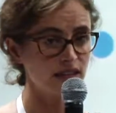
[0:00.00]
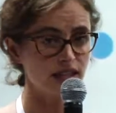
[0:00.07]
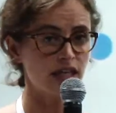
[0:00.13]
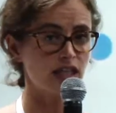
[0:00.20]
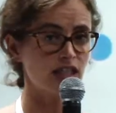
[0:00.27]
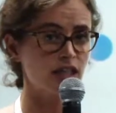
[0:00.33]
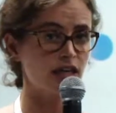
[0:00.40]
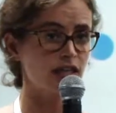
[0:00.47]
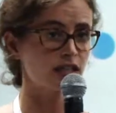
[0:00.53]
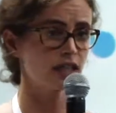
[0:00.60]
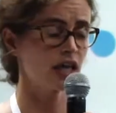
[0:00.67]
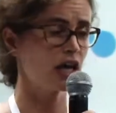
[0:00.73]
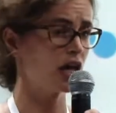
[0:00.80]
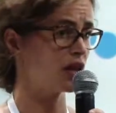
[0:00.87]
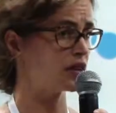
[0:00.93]
such as
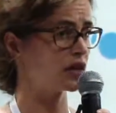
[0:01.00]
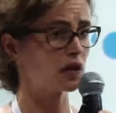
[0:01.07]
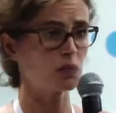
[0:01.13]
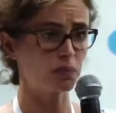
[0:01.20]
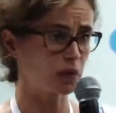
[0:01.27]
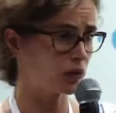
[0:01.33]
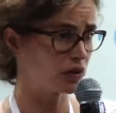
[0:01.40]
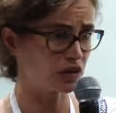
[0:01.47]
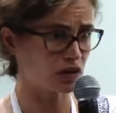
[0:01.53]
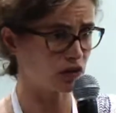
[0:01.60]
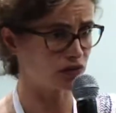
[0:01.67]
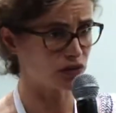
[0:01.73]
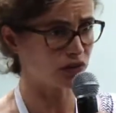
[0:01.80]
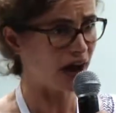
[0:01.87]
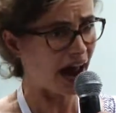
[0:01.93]
the component
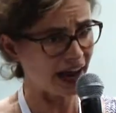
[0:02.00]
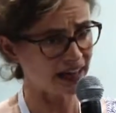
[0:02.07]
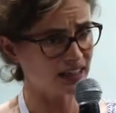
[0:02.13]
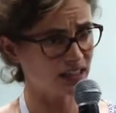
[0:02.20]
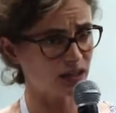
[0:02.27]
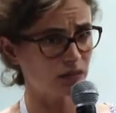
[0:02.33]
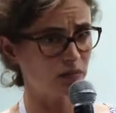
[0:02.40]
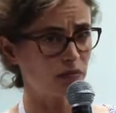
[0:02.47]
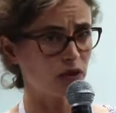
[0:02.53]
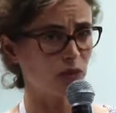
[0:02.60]
of your item,